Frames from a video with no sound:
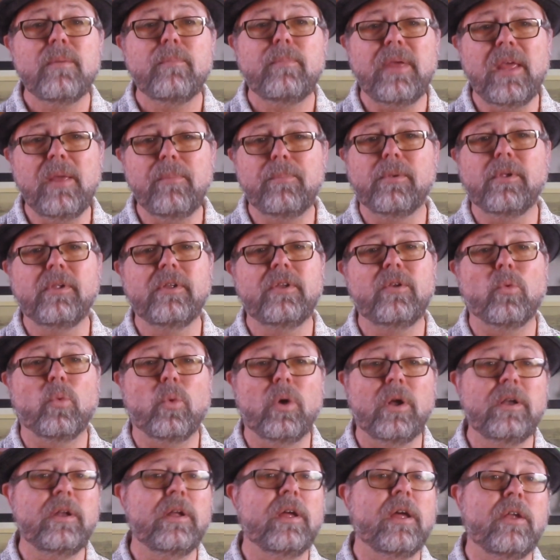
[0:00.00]
People in
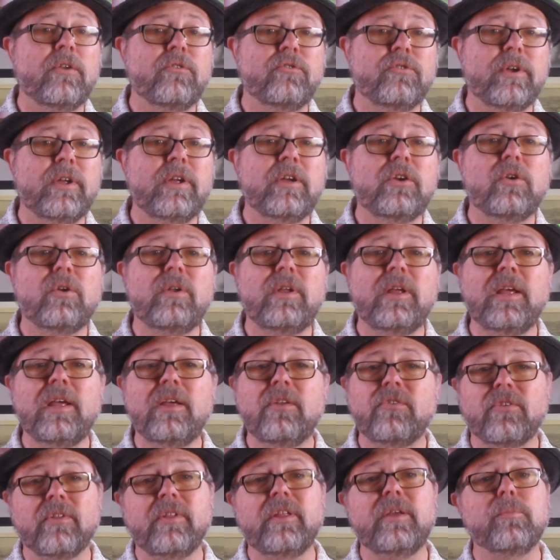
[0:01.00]
one country could
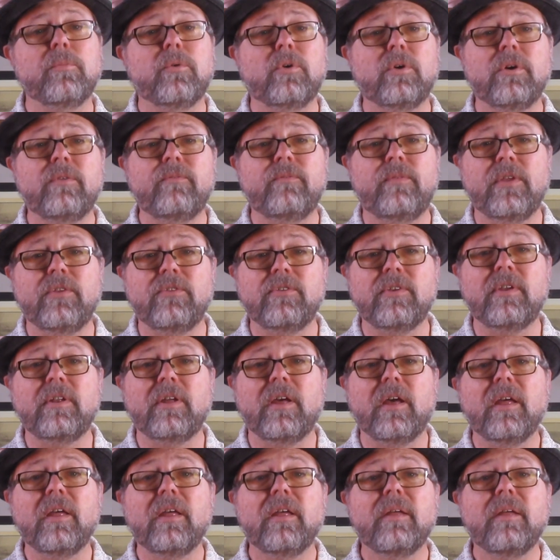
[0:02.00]
easily more visit